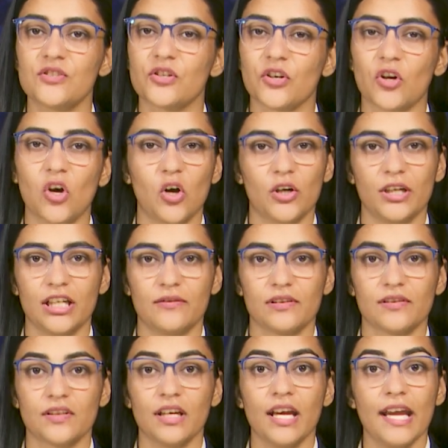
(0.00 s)
record
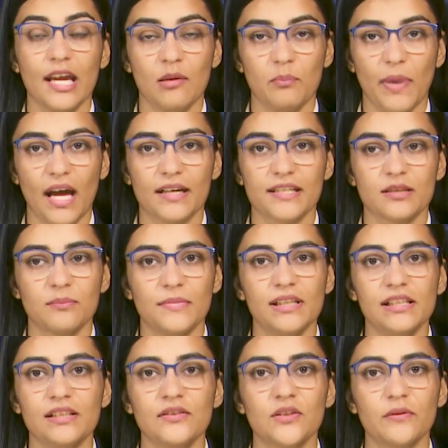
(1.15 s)
levels, impacting
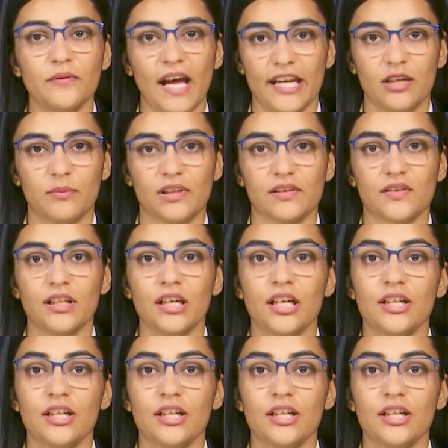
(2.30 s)
millions of animals.